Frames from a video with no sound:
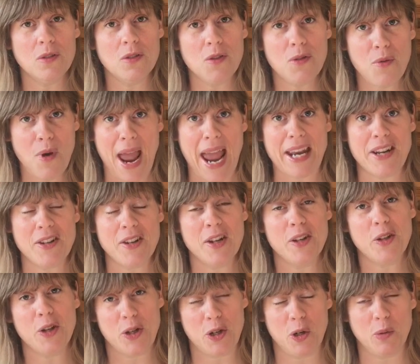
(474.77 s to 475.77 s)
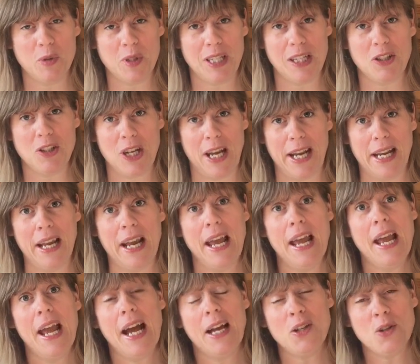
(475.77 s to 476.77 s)
thread to top stitching
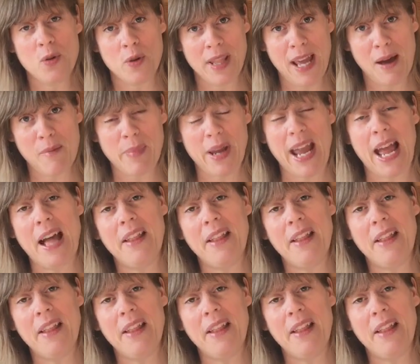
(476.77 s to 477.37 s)
and doing that bit